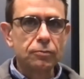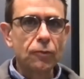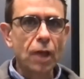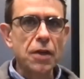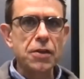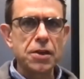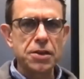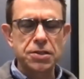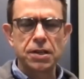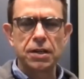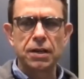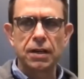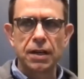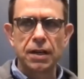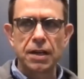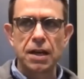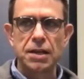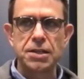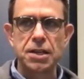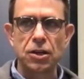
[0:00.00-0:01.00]
there's
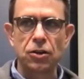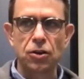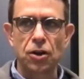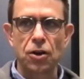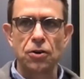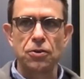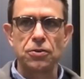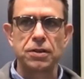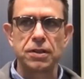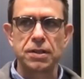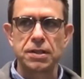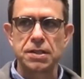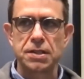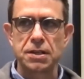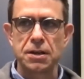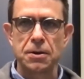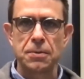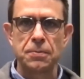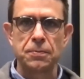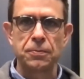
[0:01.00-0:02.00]
a telco
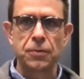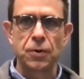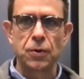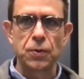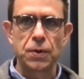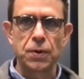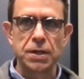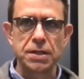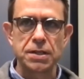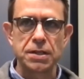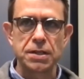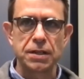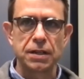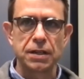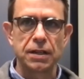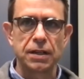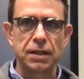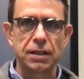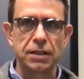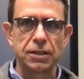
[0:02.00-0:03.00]
that we did
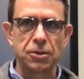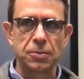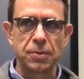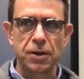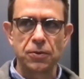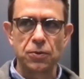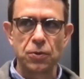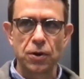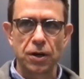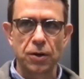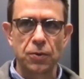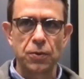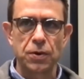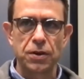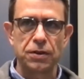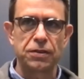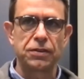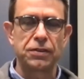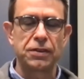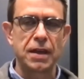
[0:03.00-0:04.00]
a little bit of work
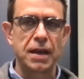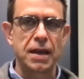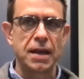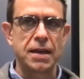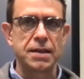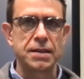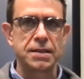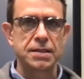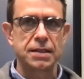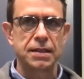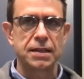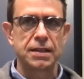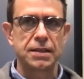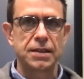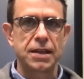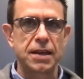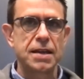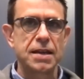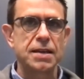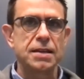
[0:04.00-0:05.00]
with, and
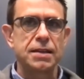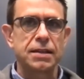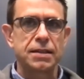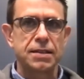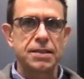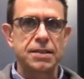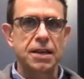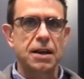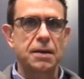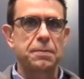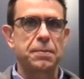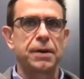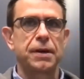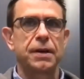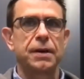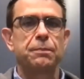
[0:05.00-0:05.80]
they set up